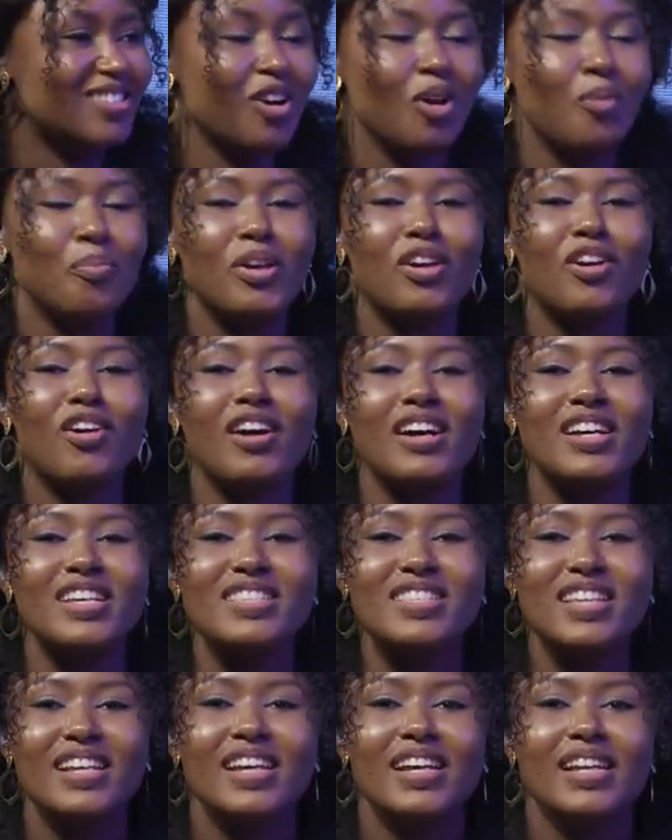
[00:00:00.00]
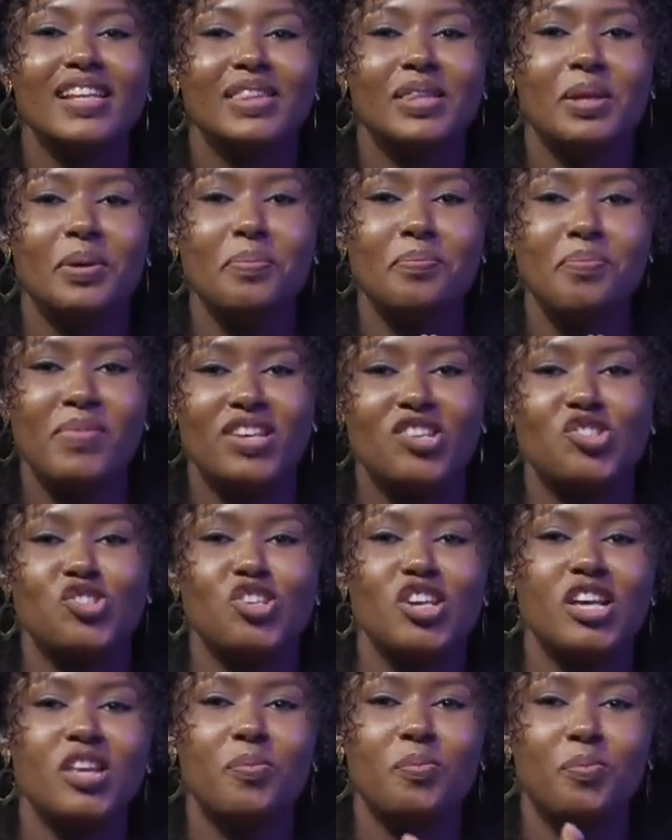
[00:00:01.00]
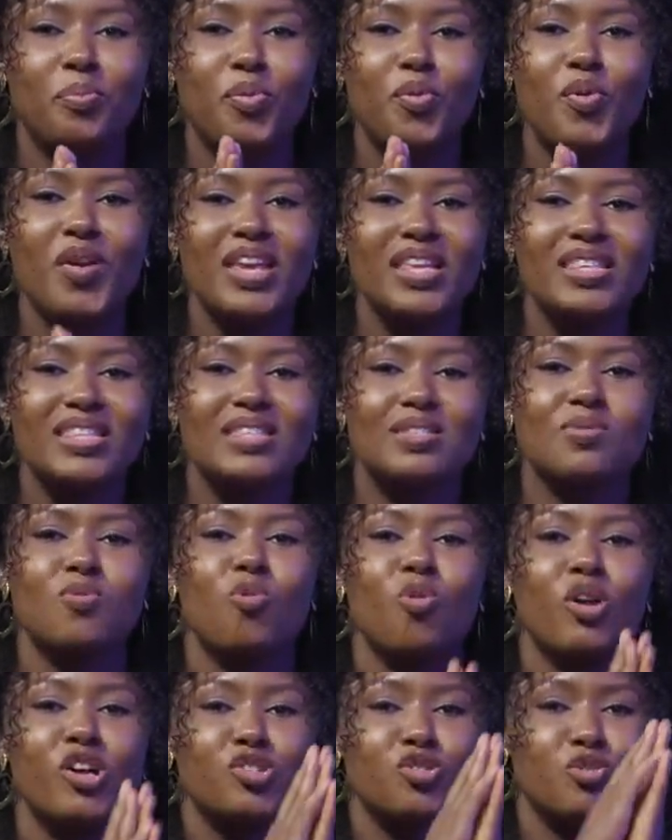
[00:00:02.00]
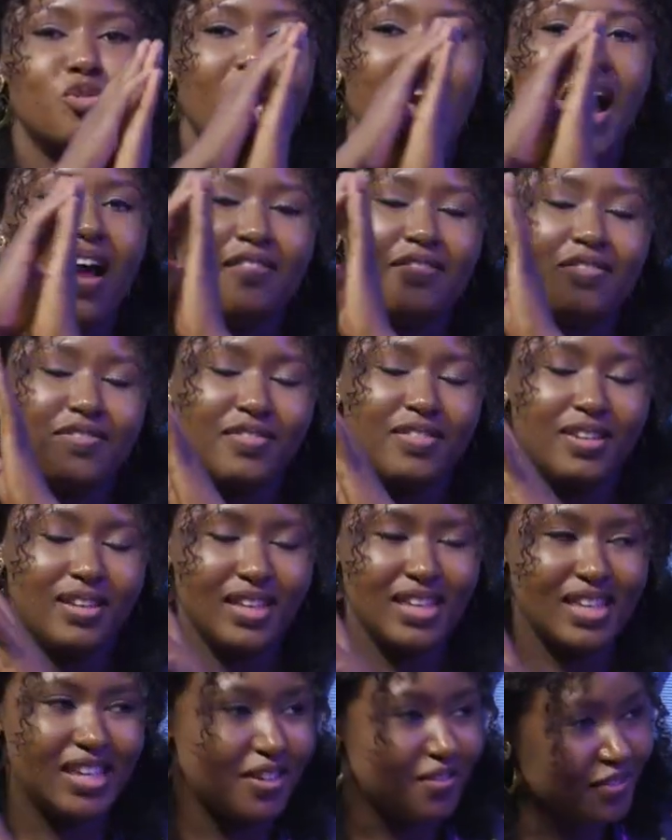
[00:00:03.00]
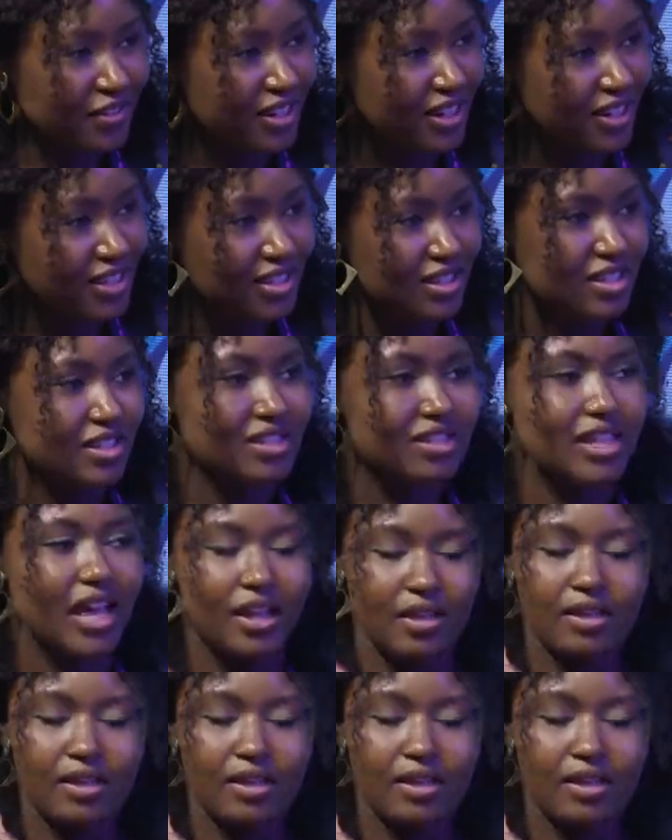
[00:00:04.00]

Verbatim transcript: all, because the machine prints what you have given it. Garbage like,